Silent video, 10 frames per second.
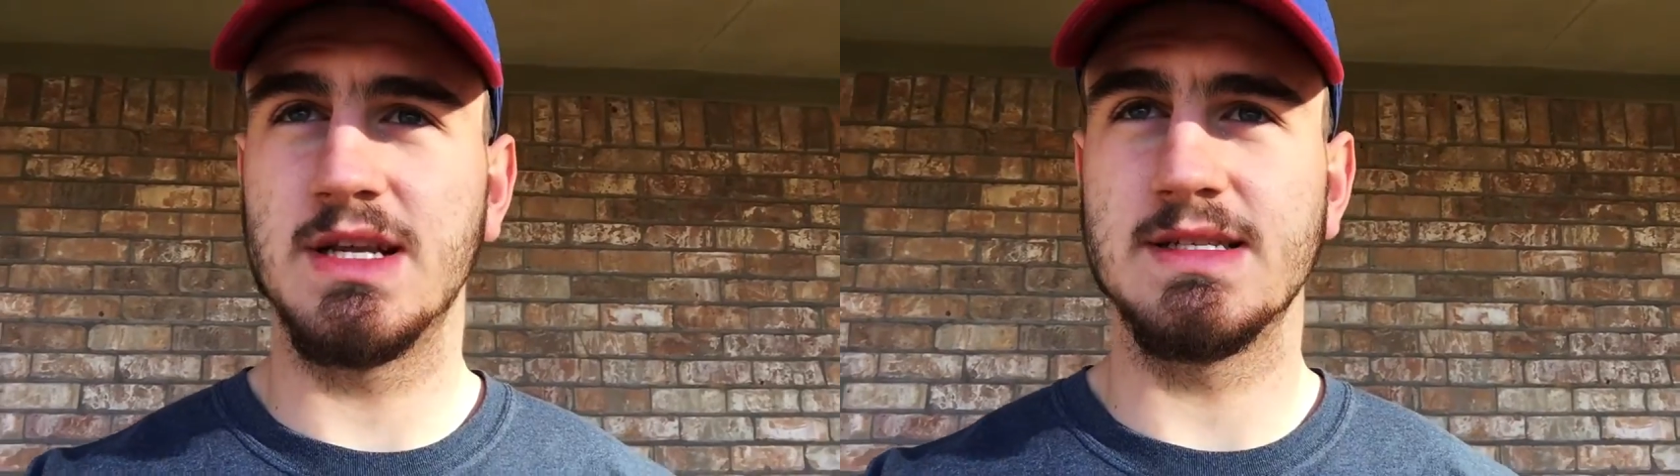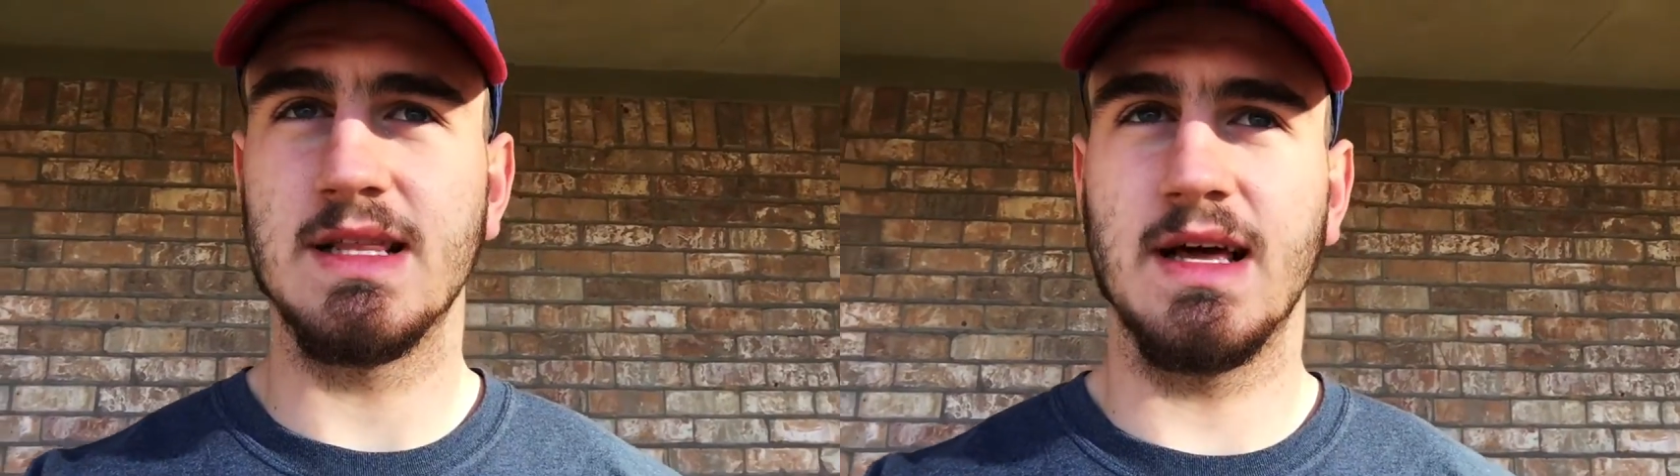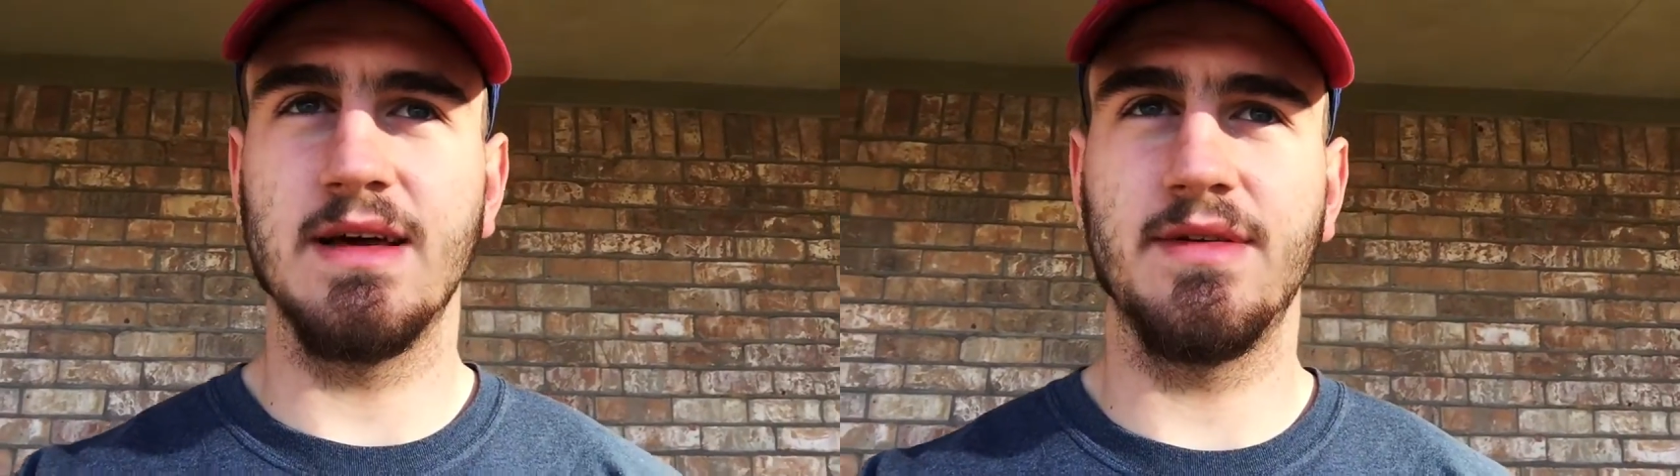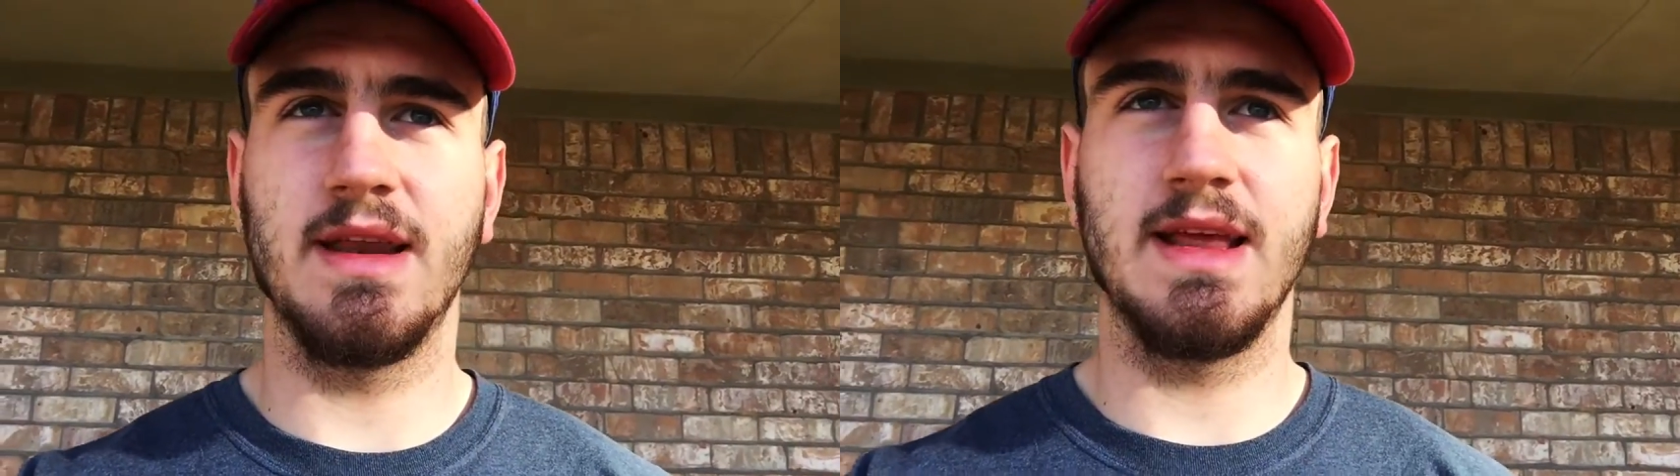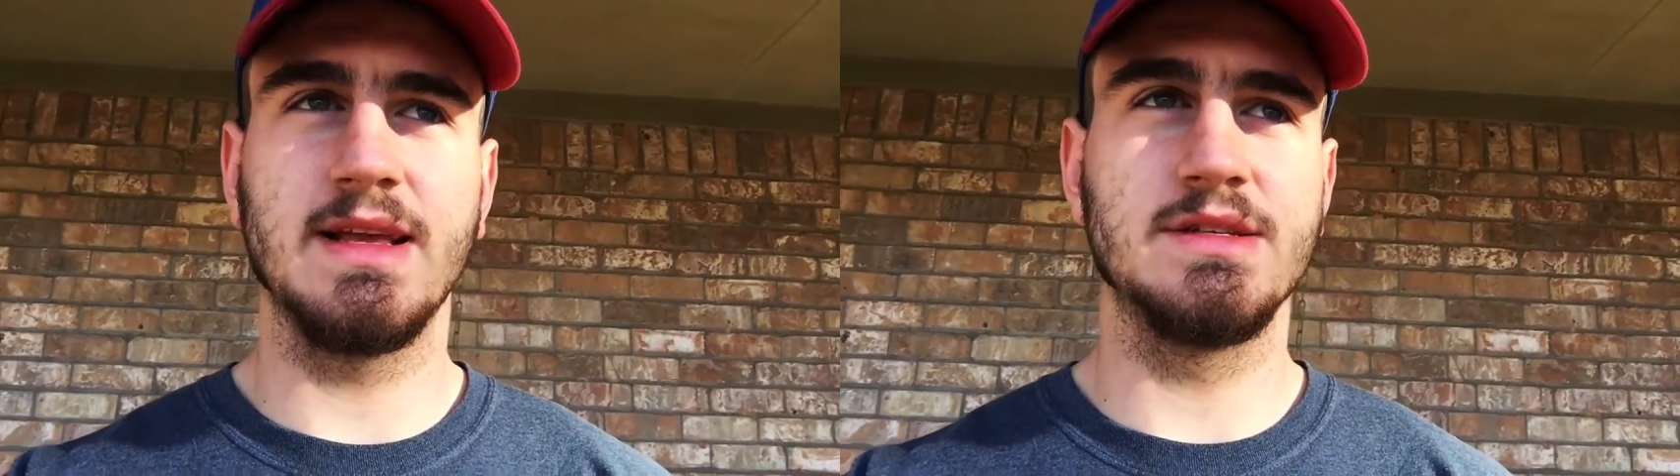in his life
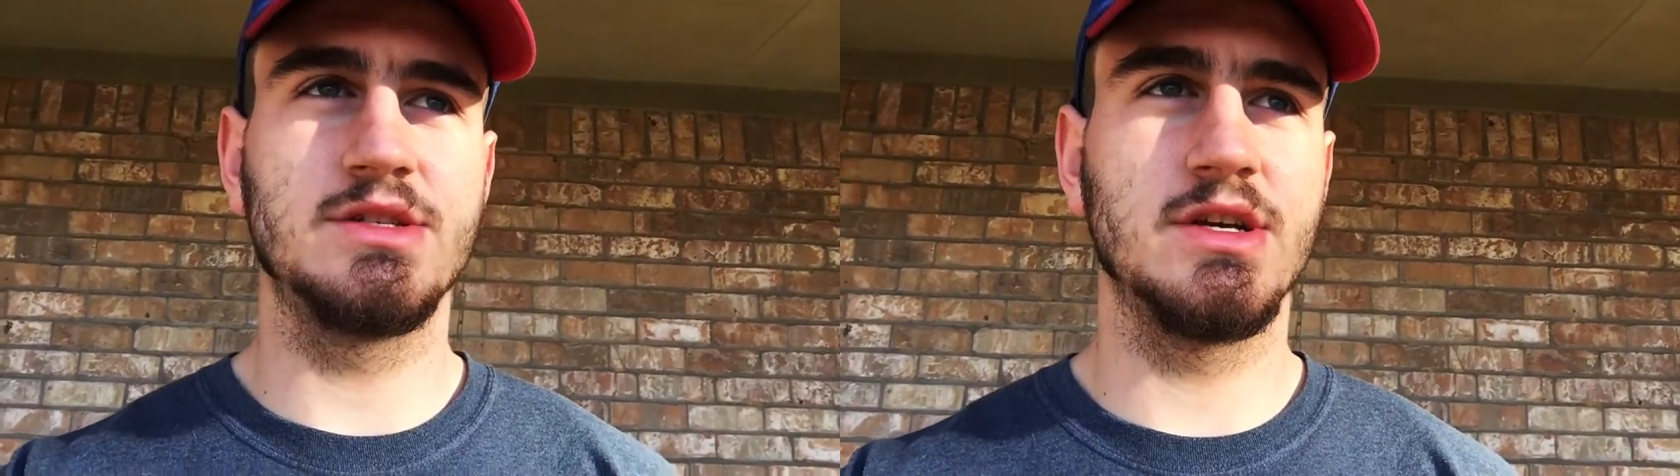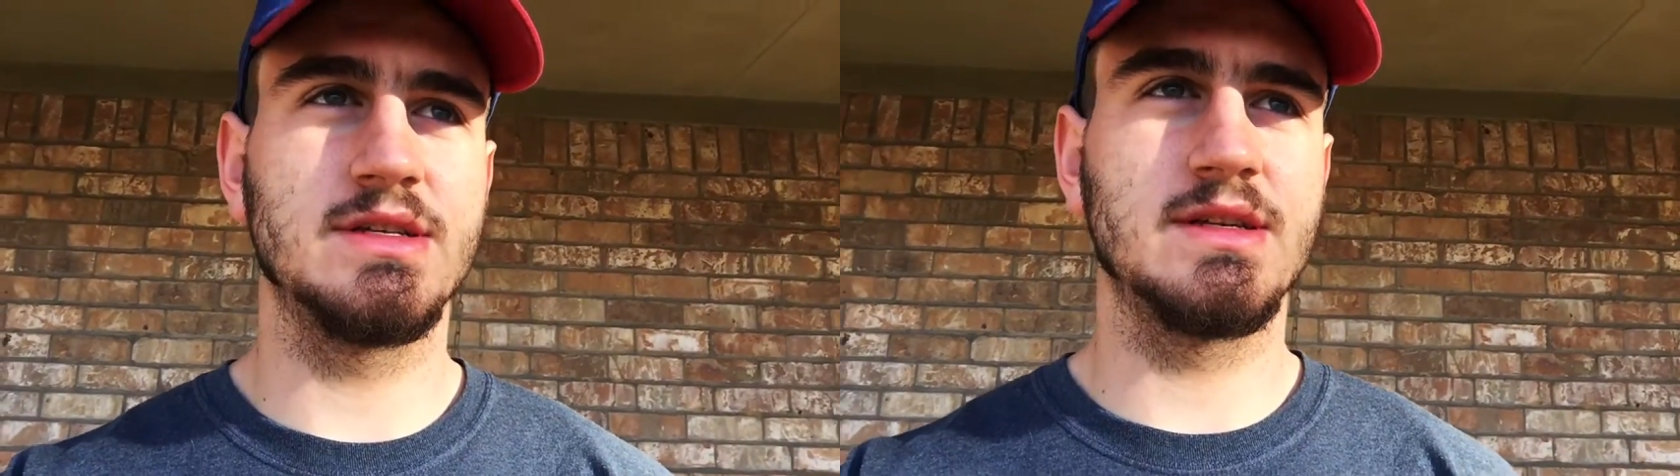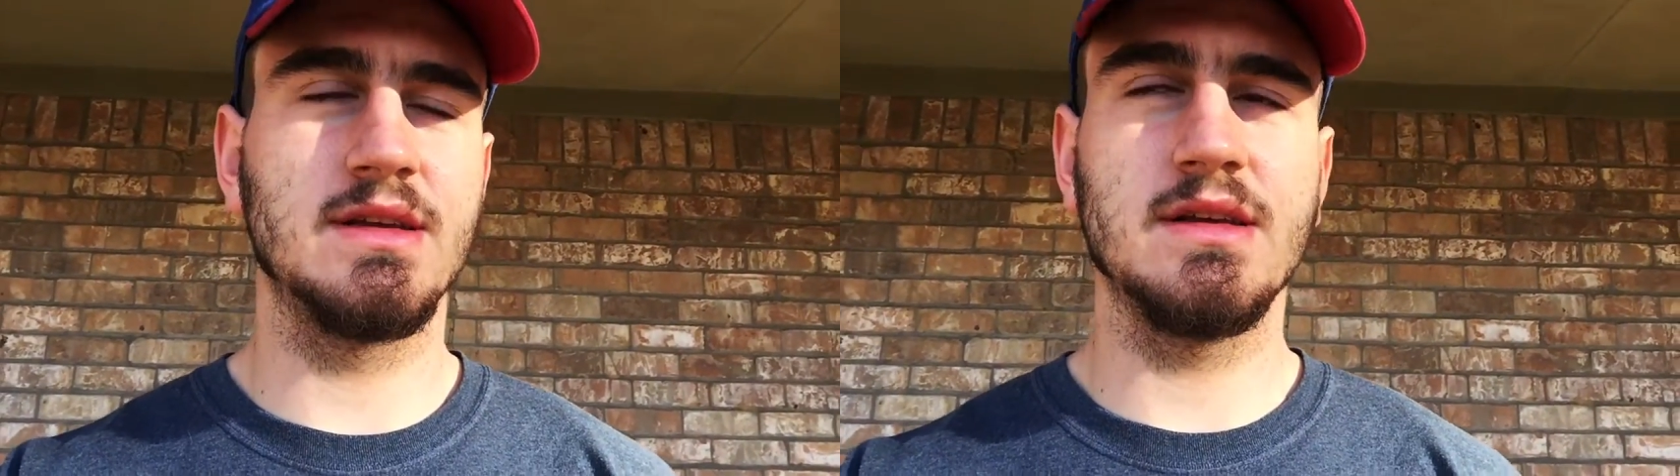and he is just